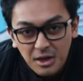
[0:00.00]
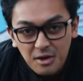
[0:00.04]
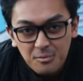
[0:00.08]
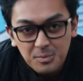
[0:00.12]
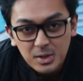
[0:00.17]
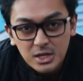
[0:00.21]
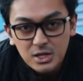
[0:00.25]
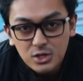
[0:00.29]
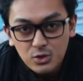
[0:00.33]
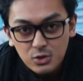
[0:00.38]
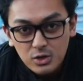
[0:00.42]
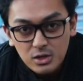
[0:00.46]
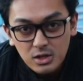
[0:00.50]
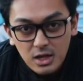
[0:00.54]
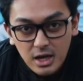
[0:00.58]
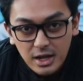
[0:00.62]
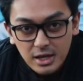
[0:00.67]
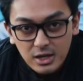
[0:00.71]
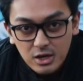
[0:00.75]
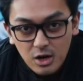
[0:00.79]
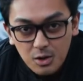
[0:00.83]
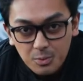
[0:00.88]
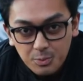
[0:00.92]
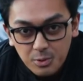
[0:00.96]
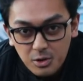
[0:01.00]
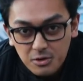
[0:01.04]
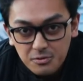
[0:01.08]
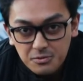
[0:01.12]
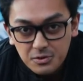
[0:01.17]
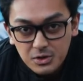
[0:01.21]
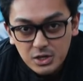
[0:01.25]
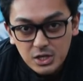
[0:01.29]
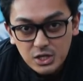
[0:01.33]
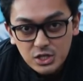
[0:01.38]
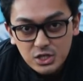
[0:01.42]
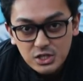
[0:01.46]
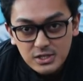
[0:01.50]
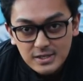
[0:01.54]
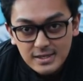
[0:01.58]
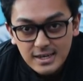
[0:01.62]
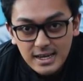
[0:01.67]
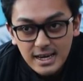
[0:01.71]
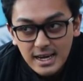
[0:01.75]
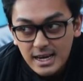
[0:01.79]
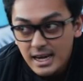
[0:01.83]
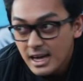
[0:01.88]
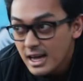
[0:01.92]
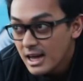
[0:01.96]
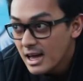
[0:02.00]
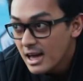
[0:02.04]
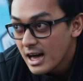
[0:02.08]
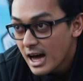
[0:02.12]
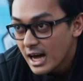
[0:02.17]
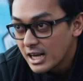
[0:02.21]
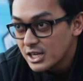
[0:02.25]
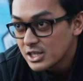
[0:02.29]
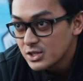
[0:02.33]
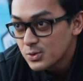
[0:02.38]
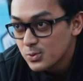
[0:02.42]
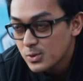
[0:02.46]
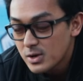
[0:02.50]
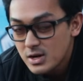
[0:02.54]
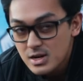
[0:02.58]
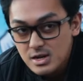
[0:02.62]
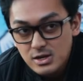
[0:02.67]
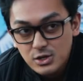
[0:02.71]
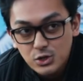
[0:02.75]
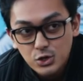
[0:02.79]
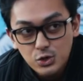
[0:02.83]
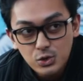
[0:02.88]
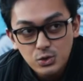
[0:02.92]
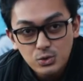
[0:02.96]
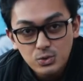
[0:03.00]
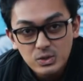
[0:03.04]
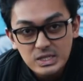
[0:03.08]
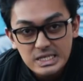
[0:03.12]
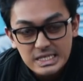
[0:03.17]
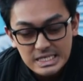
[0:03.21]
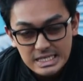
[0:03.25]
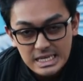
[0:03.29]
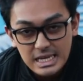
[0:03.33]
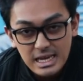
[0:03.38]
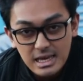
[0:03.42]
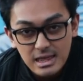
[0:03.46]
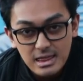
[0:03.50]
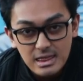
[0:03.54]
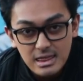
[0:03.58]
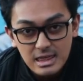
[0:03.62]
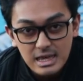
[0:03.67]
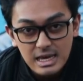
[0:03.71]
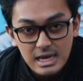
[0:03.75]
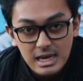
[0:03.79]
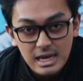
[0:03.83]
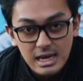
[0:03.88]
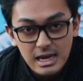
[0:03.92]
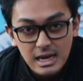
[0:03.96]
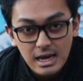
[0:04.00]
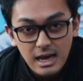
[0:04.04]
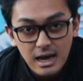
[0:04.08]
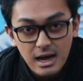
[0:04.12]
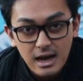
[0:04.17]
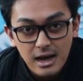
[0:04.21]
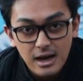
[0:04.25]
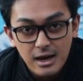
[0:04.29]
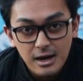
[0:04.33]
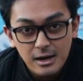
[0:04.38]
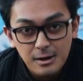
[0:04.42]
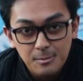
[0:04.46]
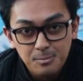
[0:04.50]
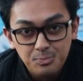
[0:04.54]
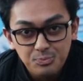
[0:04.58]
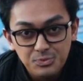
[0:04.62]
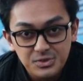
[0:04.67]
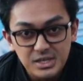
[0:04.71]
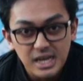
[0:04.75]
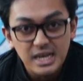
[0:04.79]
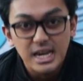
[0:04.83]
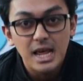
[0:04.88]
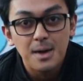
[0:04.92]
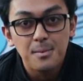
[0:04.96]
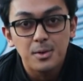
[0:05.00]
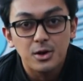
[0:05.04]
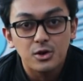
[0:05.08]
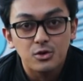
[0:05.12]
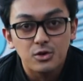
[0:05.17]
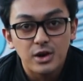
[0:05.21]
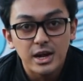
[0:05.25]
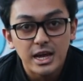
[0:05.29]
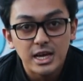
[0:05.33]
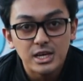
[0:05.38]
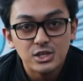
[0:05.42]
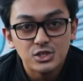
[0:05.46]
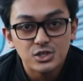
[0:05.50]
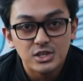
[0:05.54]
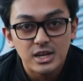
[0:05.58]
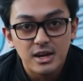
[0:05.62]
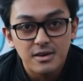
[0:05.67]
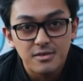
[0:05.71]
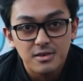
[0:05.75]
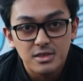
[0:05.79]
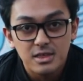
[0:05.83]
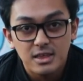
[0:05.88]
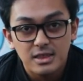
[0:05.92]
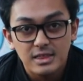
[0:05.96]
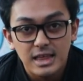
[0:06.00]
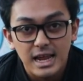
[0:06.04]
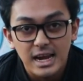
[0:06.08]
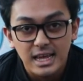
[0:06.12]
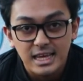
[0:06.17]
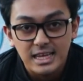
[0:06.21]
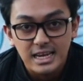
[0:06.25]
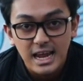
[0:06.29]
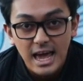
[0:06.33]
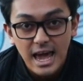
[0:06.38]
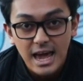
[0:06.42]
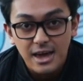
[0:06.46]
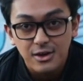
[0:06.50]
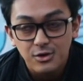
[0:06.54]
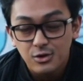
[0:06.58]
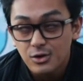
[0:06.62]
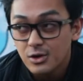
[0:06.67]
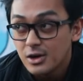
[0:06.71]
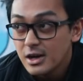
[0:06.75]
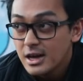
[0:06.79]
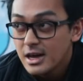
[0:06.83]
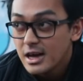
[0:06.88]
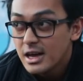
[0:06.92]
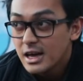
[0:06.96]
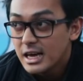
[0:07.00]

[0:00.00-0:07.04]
I've been doing a lot of GoPro footage today. I just wanted to see the um, dynamic range and everything that it can handle.